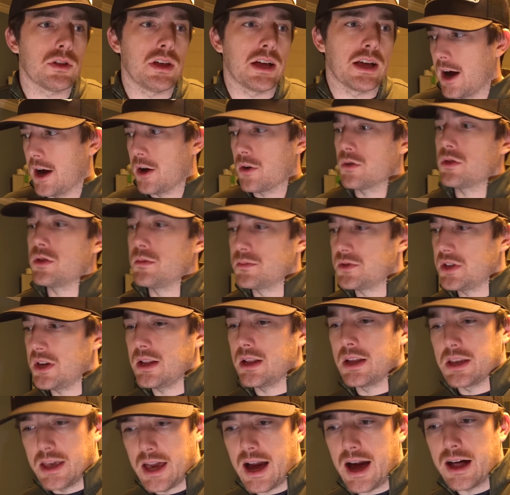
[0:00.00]
Like, I heard them say,
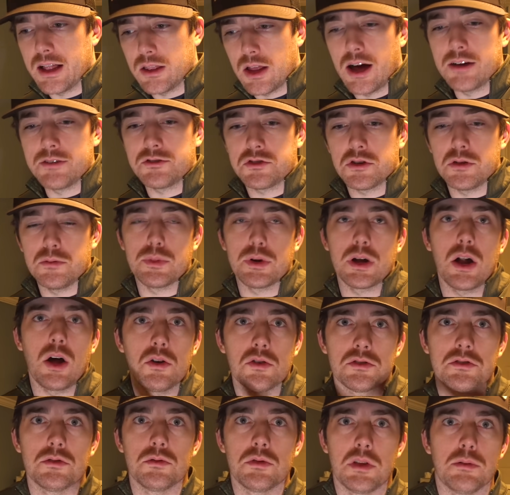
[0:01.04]
like, yeah, live stream, but
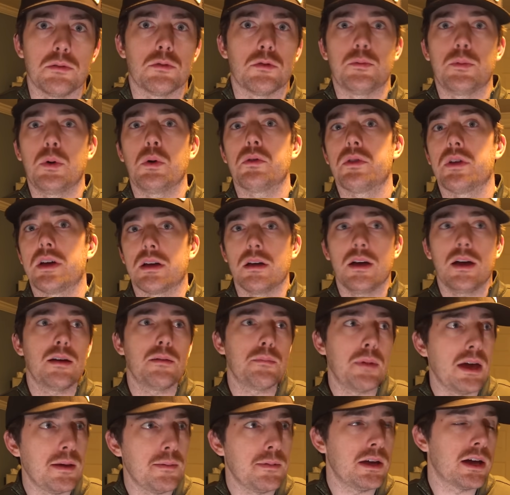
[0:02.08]
also they were both like, yeah,
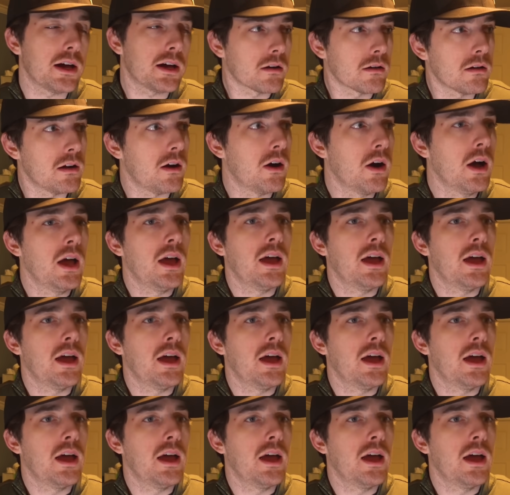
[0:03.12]
maybe, I don't know.